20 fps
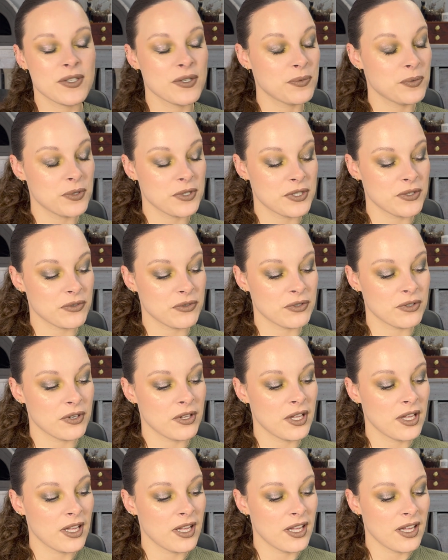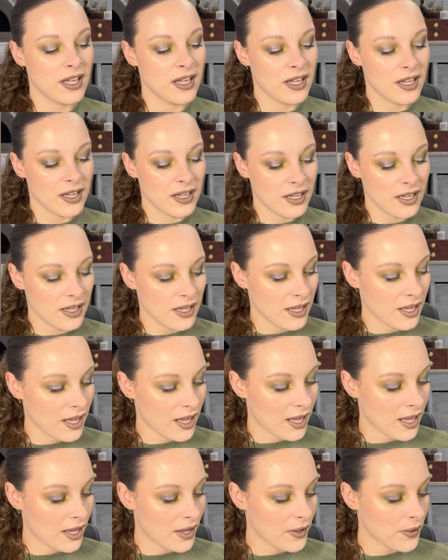beautiful.
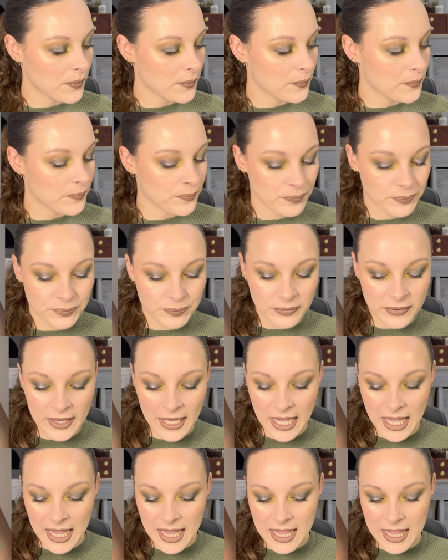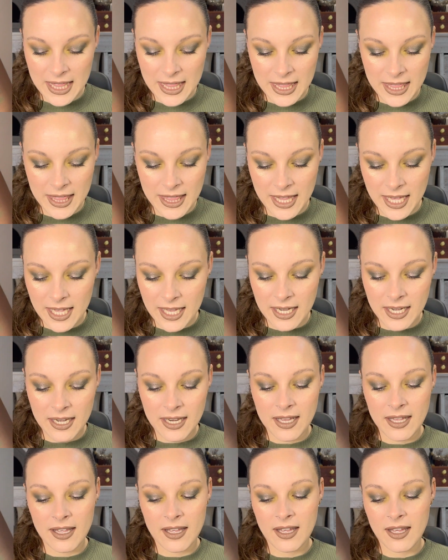
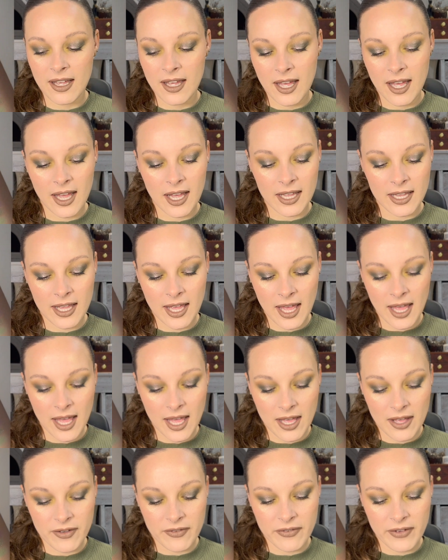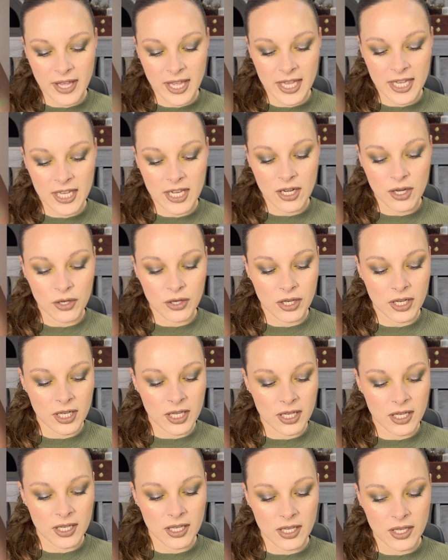Then I have a look
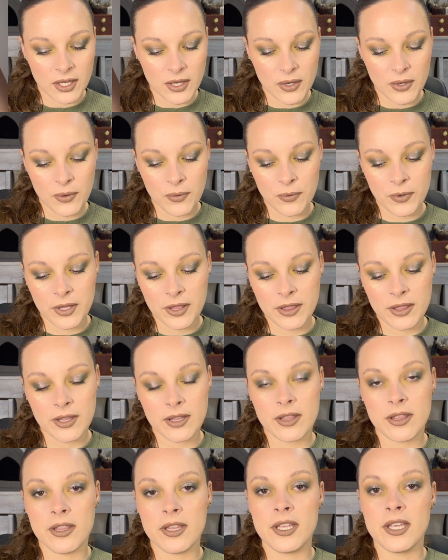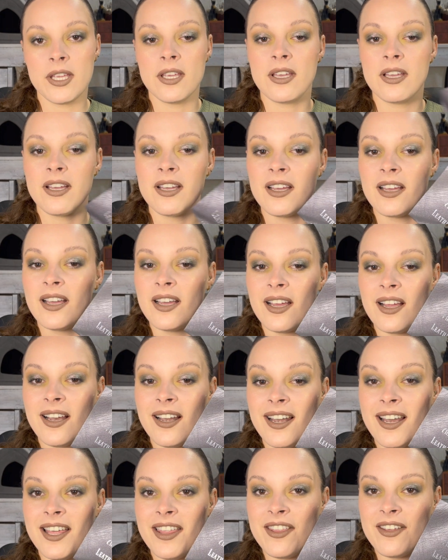with the
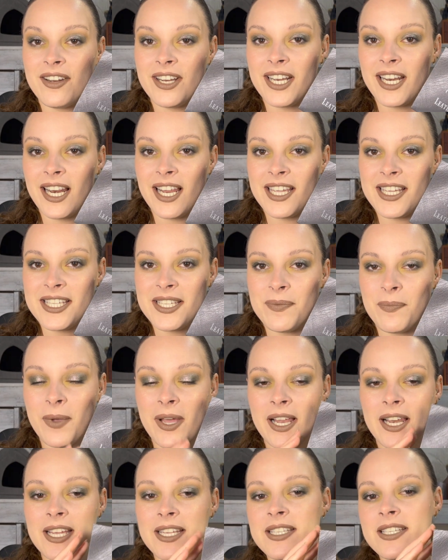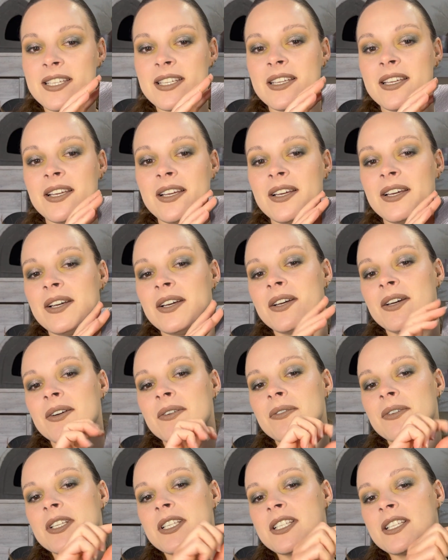Leather and Lace palette,
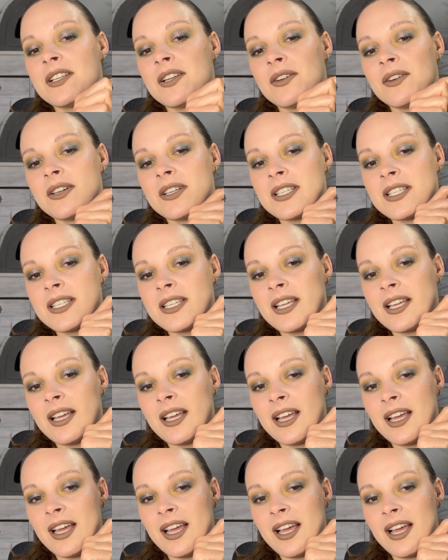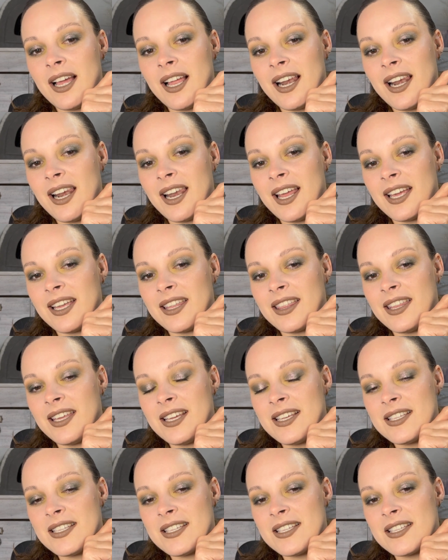which looks like
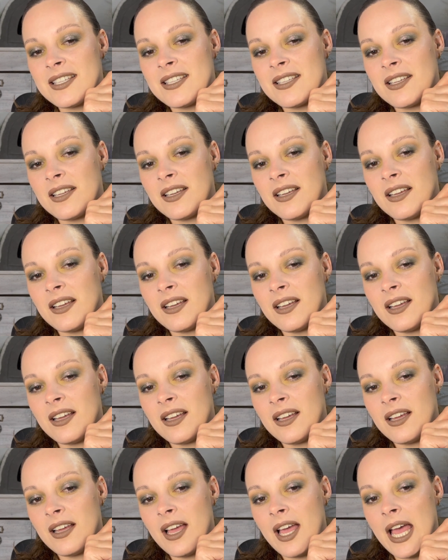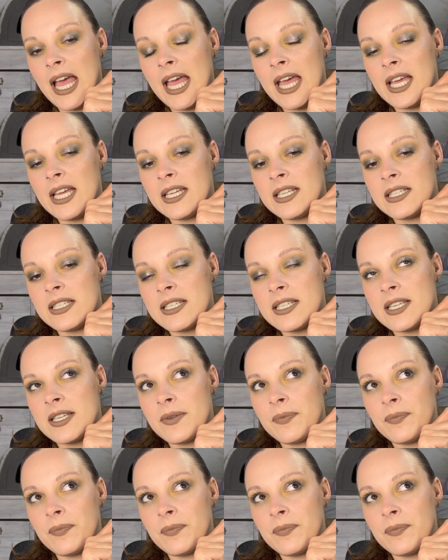this. And